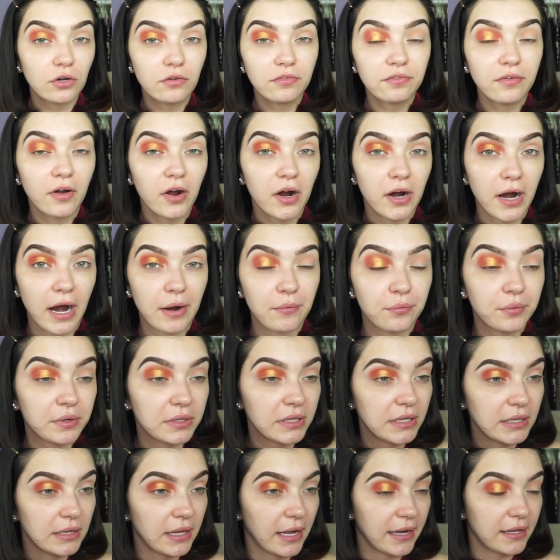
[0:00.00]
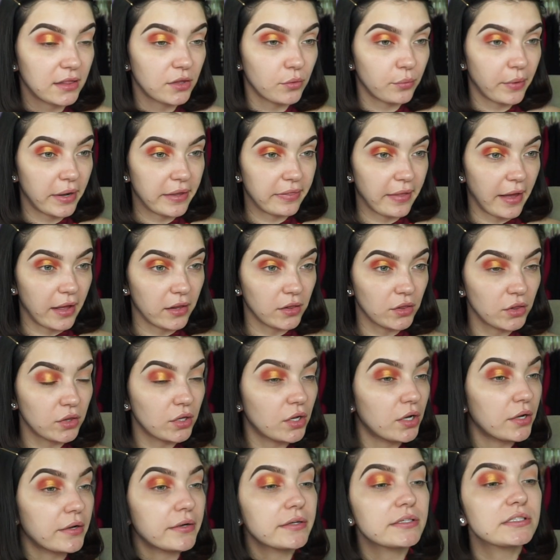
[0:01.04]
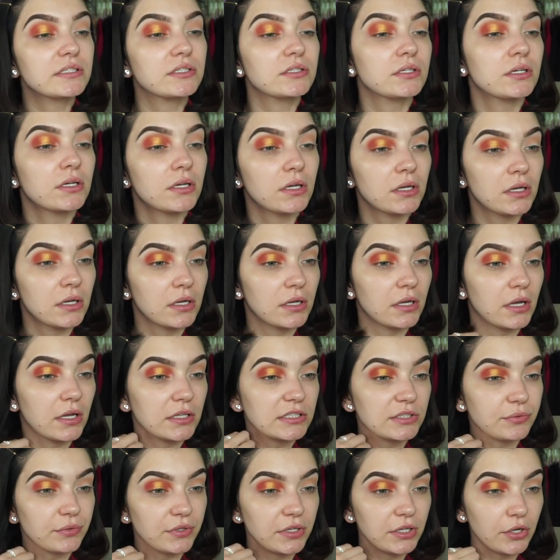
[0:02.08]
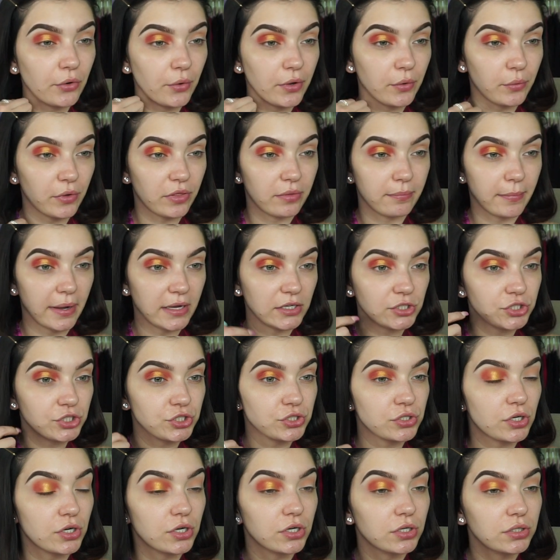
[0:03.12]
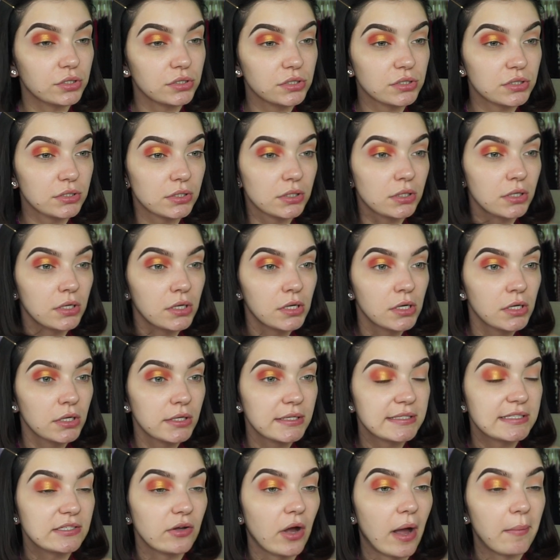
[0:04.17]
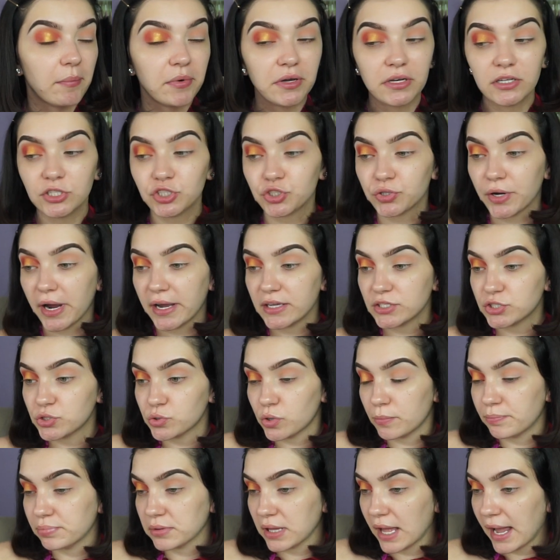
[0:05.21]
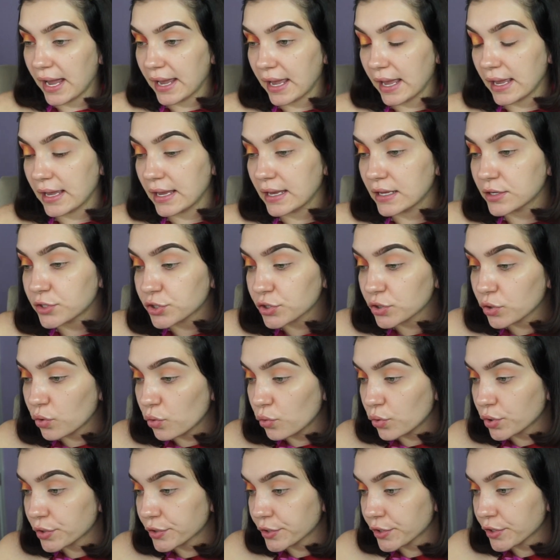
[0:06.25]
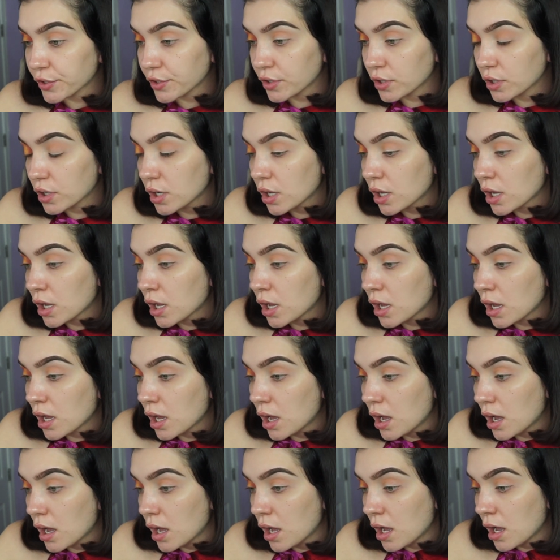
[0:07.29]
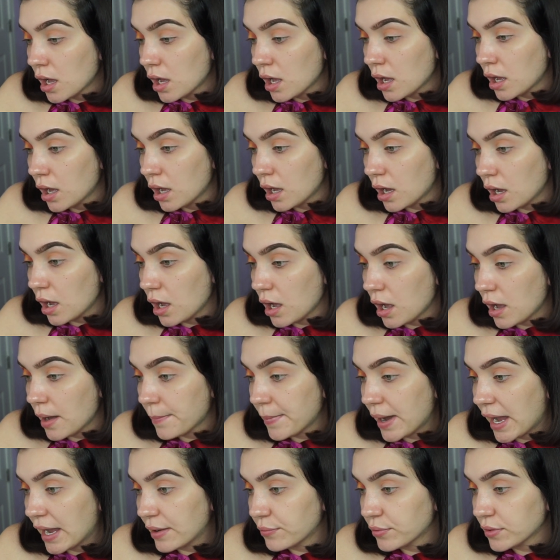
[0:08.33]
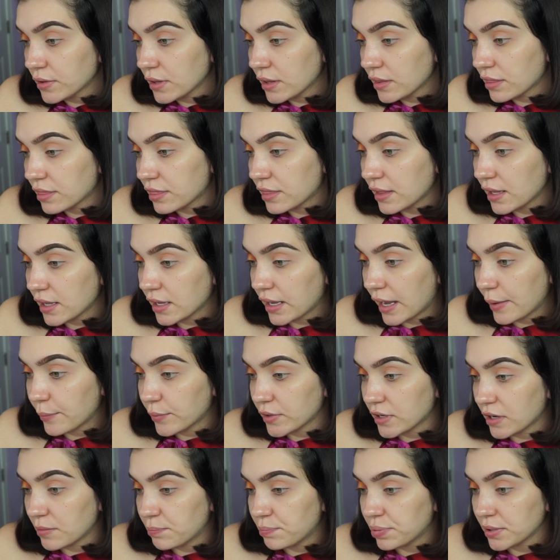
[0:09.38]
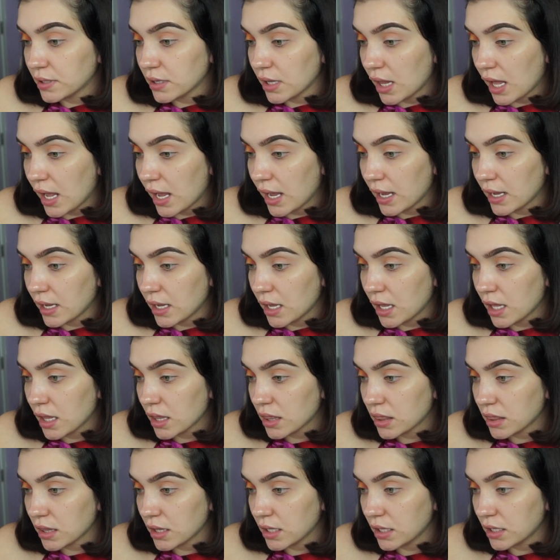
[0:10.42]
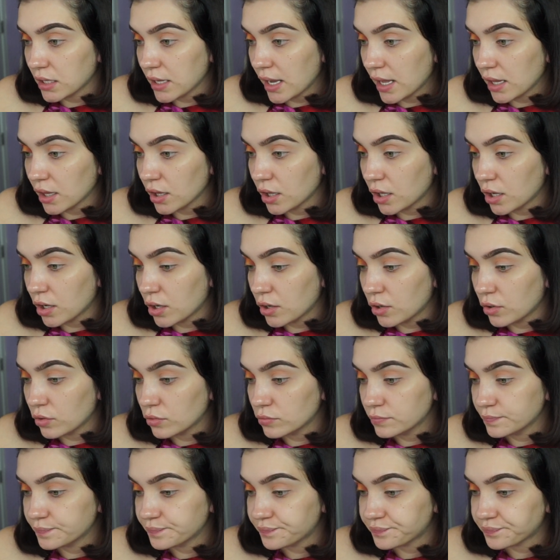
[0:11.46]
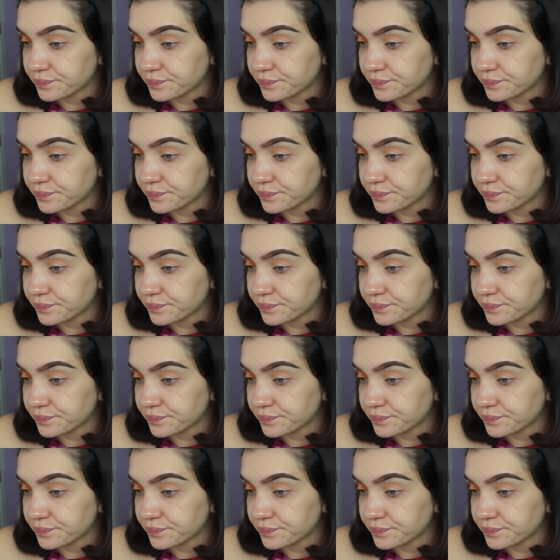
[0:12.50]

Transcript: So far, I really like the way that looks. It's really going with my shirt. So I'm going to try to apply an inner corner. I really think I want to apply the yellow.